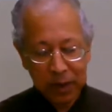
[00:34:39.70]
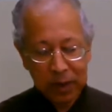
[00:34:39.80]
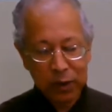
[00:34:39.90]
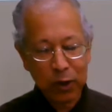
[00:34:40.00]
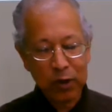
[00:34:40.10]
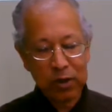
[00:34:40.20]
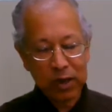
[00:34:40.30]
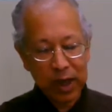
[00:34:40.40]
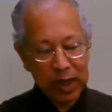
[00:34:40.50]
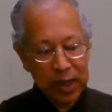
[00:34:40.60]
So you're
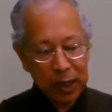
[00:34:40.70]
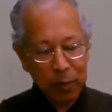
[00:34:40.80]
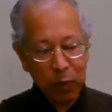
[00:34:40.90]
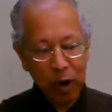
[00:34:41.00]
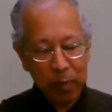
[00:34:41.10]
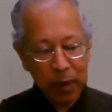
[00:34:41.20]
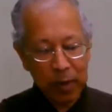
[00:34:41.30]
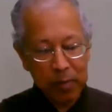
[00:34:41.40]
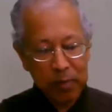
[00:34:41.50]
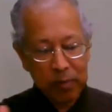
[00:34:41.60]
stating the
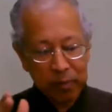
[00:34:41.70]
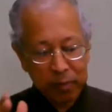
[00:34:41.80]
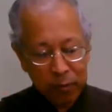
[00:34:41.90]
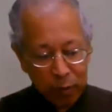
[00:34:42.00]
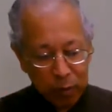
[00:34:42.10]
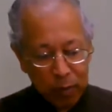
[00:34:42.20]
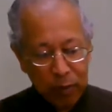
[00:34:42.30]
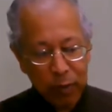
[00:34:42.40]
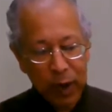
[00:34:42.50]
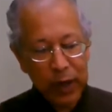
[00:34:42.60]
problem
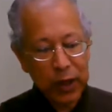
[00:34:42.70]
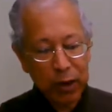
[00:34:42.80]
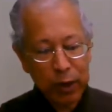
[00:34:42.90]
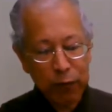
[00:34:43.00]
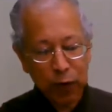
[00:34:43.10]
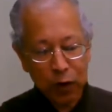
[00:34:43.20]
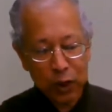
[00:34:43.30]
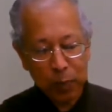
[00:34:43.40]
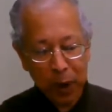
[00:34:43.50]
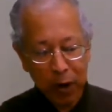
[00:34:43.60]
right there in the
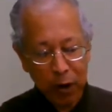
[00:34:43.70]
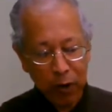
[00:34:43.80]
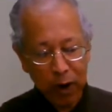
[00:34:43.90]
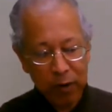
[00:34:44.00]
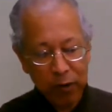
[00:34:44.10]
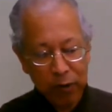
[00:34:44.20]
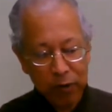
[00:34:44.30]
first paragraph.